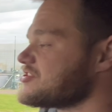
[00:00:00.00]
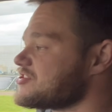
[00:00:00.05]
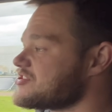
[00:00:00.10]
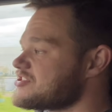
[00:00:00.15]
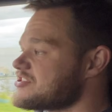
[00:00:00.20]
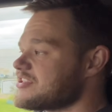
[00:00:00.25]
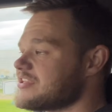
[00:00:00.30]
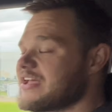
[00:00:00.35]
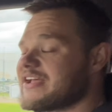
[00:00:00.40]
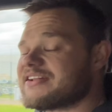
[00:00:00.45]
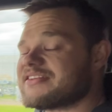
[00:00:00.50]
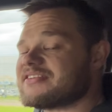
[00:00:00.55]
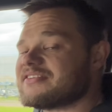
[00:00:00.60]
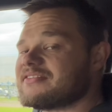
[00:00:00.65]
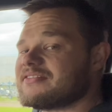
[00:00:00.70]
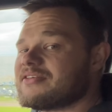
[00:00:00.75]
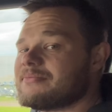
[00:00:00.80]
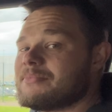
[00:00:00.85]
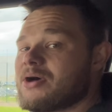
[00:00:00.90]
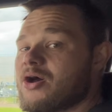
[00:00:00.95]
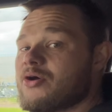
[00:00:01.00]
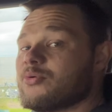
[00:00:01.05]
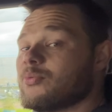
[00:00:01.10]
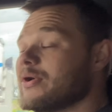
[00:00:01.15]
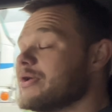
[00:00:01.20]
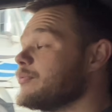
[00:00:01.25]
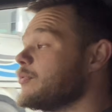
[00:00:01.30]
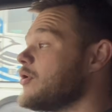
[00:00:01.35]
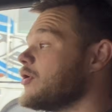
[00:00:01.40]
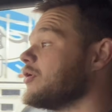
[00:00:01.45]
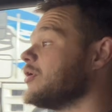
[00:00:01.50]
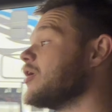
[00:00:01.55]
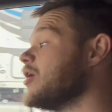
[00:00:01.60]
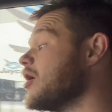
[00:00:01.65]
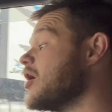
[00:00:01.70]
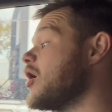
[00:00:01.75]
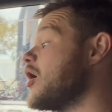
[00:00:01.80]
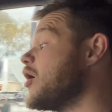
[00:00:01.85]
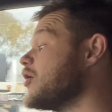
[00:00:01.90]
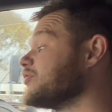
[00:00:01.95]
just select the mode we want
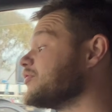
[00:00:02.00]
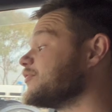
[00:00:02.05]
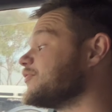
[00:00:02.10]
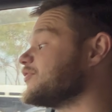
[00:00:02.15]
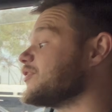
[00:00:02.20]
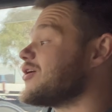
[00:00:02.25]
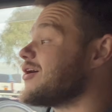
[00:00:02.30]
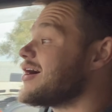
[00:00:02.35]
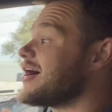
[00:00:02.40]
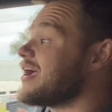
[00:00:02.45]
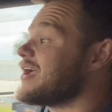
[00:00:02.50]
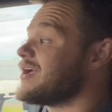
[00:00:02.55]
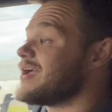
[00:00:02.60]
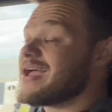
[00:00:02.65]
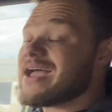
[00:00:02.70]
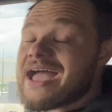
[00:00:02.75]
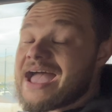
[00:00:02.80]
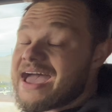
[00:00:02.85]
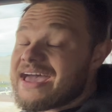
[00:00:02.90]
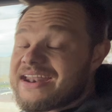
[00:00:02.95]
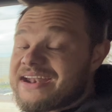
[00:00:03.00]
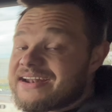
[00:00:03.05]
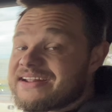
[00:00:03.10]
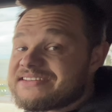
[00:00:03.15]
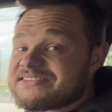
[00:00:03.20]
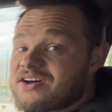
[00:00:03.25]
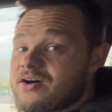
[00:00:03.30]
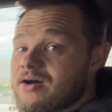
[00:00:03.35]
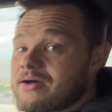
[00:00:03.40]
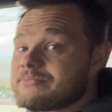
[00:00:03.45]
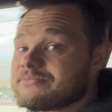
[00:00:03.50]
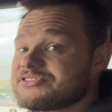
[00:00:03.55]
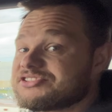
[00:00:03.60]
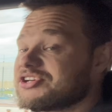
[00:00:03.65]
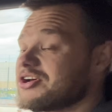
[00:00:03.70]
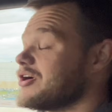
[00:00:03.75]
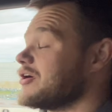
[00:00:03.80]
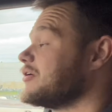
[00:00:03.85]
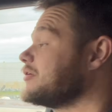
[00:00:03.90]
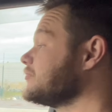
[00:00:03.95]
on the fly at any time.
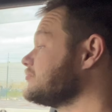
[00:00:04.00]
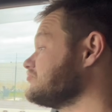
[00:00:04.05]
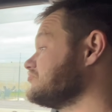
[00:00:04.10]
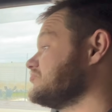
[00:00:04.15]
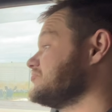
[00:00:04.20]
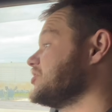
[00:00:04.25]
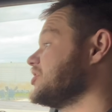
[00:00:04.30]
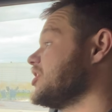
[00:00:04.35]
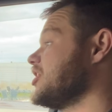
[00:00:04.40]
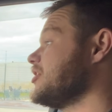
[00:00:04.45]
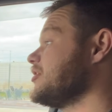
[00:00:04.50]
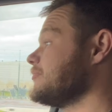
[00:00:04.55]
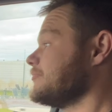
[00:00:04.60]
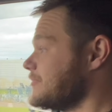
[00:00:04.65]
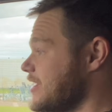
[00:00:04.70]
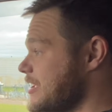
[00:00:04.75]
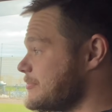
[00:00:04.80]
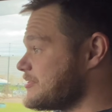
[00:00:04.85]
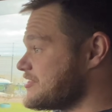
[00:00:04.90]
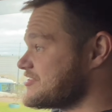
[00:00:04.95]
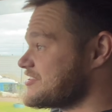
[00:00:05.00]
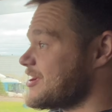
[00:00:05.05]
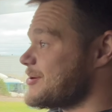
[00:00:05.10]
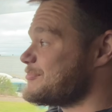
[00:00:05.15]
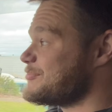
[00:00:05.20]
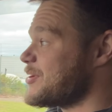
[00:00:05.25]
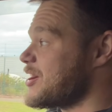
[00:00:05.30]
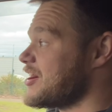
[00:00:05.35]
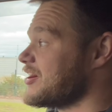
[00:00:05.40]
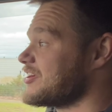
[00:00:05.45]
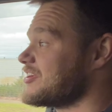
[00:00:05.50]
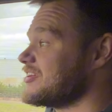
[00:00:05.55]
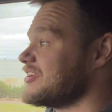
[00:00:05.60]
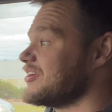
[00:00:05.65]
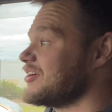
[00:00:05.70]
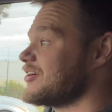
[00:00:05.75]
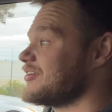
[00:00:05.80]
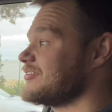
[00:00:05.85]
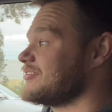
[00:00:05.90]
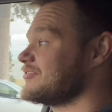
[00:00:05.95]
So, you know, maybe some punk in
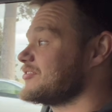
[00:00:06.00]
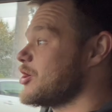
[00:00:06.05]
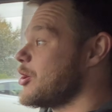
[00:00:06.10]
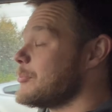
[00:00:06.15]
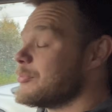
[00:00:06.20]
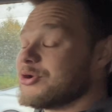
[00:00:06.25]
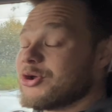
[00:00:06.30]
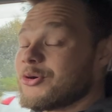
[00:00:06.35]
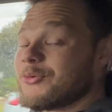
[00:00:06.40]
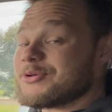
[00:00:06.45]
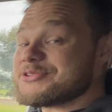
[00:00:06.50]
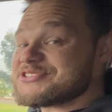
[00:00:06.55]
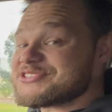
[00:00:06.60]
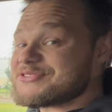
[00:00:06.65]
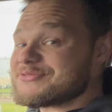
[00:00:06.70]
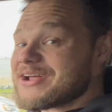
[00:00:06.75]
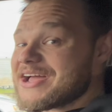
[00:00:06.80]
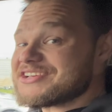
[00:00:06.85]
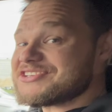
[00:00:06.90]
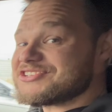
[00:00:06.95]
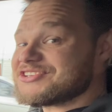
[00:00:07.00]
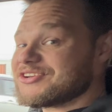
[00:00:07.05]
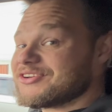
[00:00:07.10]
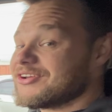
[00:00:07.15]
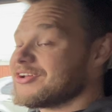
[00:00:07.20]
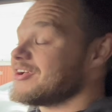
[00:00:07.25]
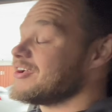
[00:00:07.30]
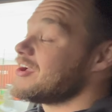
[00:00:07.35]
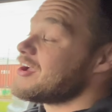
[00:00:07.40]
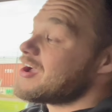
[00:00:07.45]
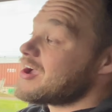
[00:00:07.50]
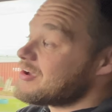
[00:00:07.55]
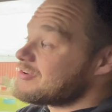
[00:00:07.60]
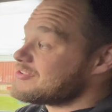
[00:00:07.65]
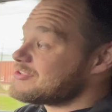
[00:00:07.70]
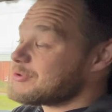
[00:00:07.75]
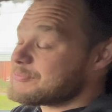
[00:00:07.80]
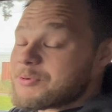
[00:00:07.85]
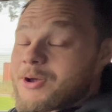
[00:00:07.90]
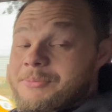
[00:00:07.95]
a Commodore wants to race you,
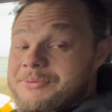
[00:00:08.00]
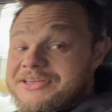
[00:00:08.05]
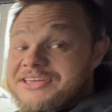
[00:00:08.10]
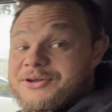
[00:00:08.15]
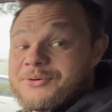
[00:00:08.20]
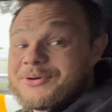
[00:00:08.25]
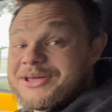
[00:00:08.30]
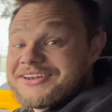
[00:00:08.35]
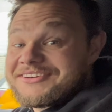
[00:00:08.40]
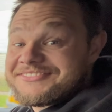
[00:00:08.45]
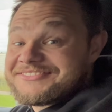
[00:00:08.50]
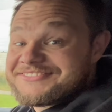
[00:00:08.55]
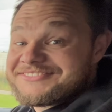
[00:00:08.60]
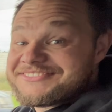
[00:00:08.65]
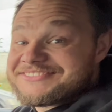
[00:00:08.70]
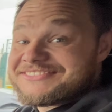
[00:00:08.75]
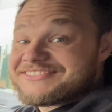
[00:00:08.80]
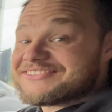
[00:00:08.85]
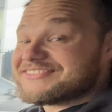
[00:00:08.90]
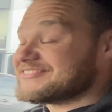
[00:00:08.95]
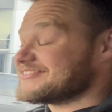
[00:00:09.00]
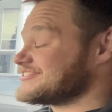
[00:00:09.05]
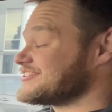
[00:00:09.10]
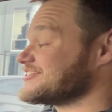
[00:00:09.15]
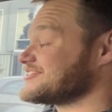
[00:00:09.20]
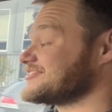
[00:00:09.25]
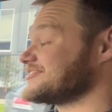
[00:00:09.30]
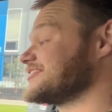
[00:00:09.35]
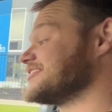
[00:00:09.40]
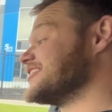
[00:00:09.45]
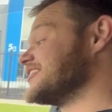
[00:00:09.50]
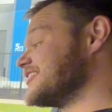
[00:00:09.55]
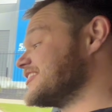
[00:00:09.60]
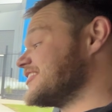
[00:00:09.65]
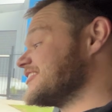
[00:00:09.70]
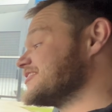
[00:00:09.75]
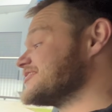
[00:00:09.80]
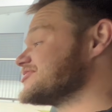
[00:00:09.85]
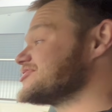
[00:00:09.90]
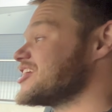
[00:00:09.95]
you're probably gonna win. Just
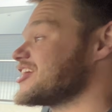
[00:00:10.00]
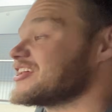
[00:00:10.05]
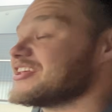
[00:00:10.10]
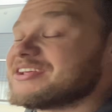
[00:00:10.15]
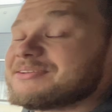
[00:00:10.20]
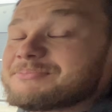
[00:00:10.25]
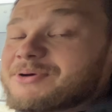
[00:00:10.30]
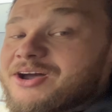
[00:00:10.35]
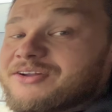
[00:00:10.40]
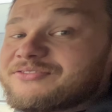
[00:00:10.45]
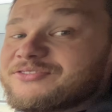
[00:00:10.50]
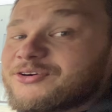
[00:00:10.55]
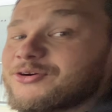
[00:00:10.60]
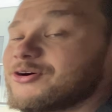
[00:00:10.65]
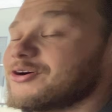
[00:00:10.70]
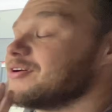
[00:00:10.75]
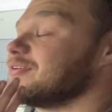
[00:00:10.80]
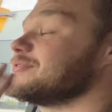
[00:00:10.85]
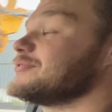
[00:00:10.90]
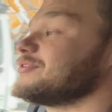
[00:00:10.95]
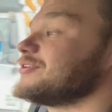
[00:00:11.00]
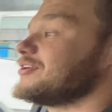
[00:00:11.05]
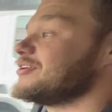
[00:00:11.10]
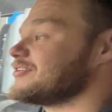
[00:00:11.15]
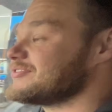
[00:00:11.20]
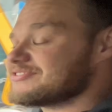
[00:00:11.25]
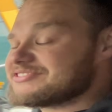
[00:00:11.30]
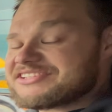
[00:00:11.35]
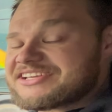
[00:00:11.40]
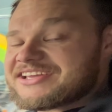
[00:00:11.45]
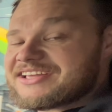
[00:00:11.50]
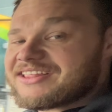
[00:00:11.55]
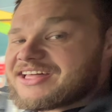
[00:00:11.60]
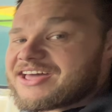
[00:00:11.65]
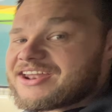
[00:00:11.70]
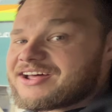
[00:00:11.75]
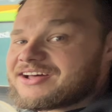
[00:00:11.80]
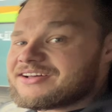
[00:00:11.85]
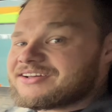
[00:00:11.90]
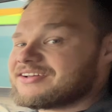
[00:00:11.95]
chuck it in mode 4, all right, see you
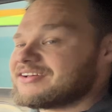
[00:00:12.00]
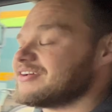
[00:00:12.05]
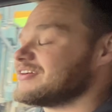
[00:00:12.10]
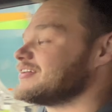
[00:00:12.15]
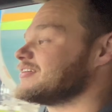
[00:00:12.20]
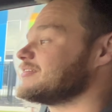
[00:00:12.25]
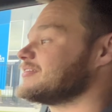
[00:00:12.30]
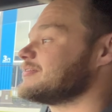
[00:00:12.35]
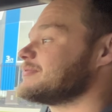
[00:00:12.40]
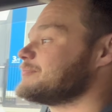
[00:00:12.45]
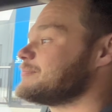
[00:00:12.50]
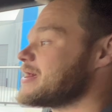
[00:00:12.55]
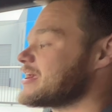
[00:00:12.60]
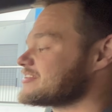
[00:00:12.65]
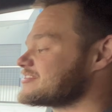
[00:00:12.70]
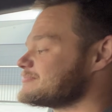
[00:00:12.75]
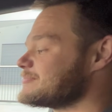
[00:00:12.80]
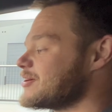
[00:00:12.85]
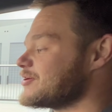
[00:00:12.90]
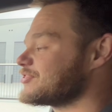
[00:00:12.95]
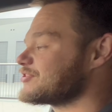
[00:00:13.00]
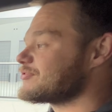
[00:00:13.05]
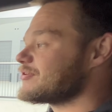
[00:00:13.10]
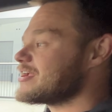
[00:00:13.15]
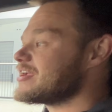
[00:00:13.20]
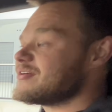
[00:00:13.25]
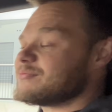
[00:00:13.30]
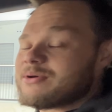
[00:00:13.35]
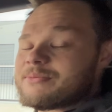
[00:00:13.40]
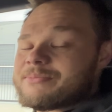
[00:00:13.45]
later. back to mode 3, we're